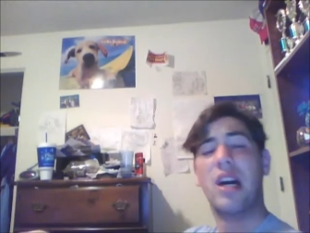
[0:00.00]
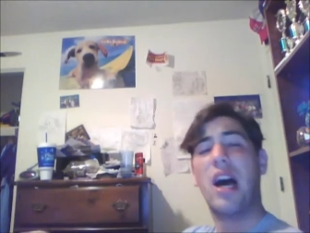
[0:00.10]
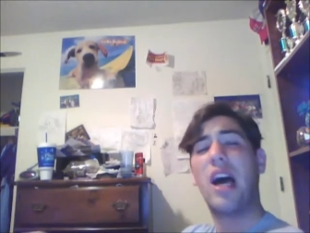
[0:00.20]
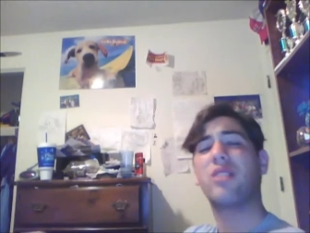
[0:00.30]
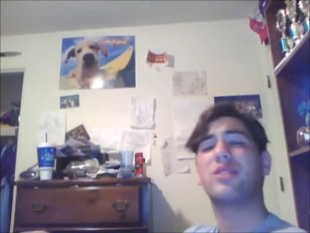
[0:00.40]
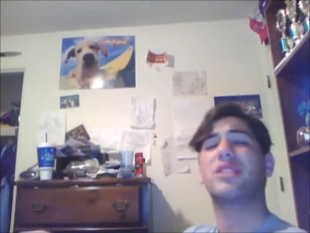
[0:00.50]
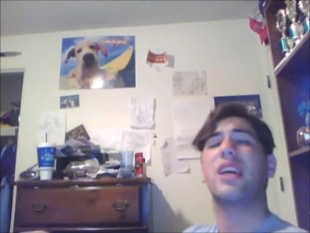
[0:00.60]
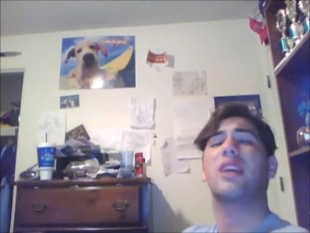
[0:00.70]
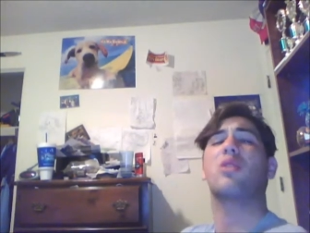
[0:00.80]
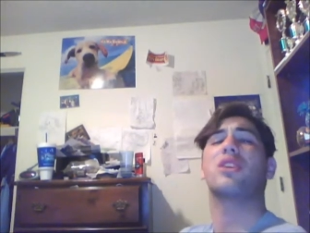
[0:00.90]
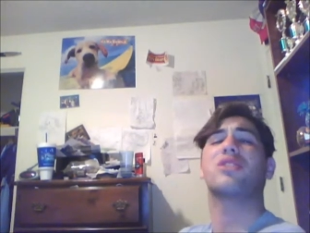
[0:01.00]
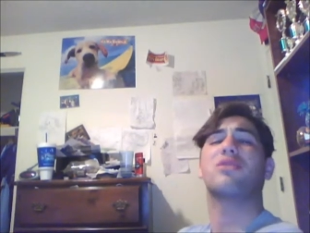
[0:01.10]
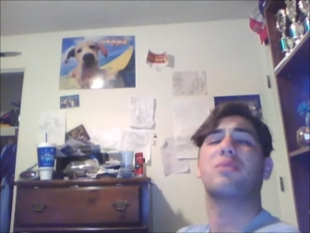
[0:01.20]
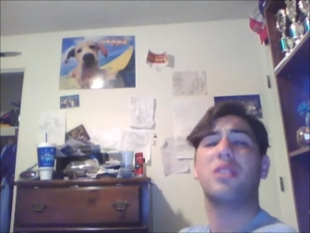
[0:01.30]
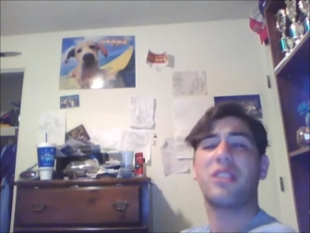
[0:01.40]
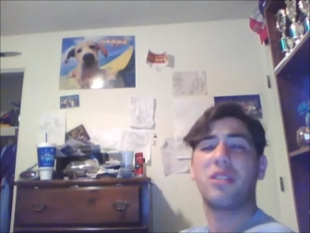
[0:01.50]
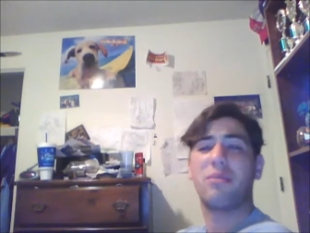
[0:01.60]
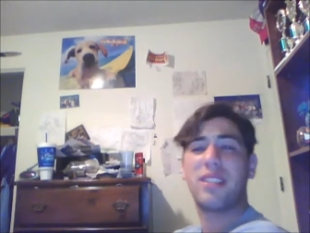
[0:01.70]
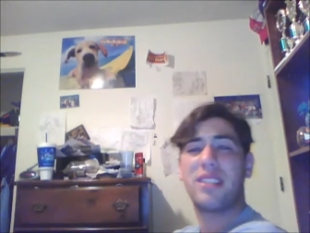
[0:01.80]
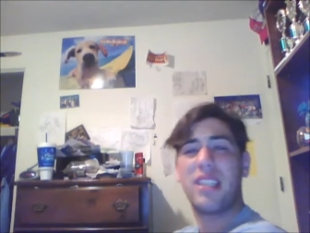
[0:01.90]
don't take orders from you, little
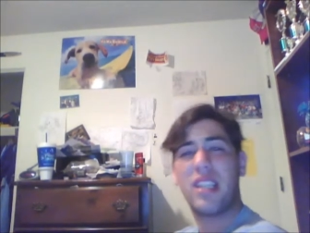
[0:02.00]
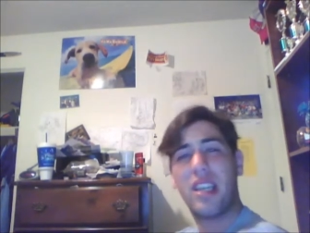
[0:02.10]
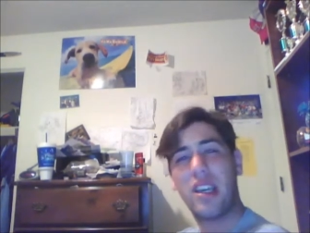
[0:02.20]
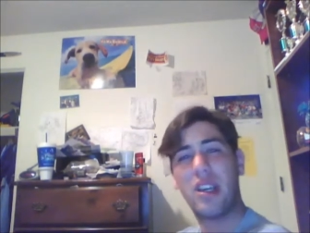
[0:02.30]
missy.